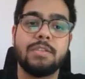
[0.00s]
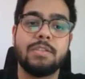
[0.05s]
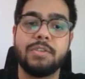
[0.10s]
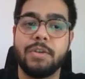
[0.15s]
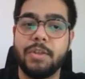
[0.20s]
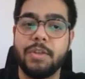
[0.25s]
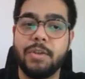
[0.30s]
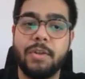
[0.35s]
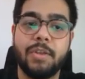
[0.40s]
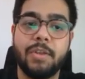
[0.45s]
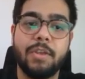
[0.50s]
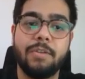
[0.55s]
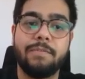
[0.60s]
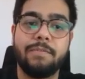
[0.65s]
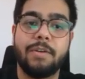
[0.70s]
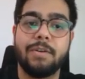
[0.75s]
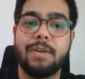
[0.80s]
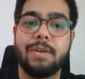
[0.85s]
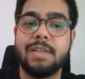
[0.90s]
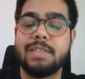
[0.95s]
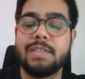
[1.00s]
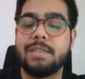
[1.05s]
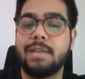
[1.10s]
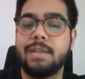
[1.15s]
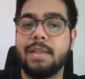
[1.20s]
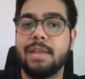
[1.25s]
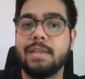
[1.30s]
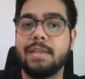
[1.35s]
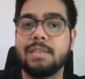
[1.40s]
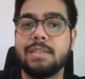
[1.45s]
so during your foundation
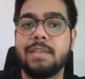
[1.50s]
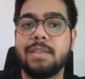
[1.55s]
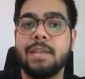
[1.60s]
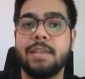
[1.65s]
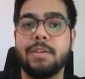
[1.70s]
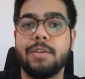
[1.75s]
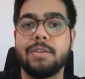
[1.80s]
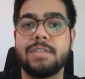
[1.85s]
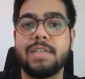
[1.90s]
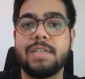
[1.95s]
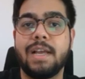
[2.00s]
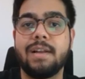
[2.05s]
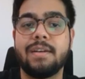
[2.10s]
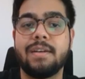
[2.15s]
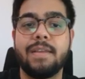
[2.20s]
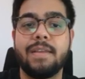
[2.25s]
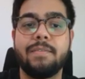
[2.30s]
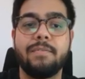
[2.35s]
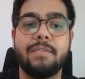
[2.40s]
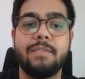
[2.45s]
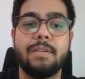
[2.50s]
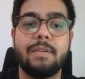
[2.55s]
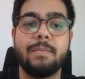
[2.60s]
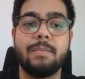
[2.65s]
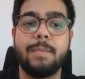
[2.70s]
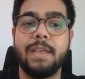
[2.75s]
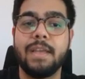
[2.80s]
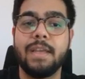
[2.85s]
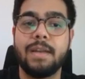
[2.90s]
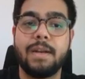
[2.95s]
years, your salary will
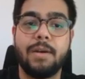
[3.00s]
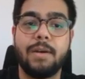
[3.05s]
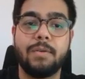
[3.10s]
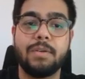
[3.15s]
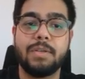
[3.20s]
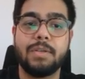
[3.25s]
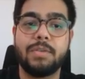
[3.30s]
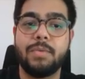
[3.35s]
be around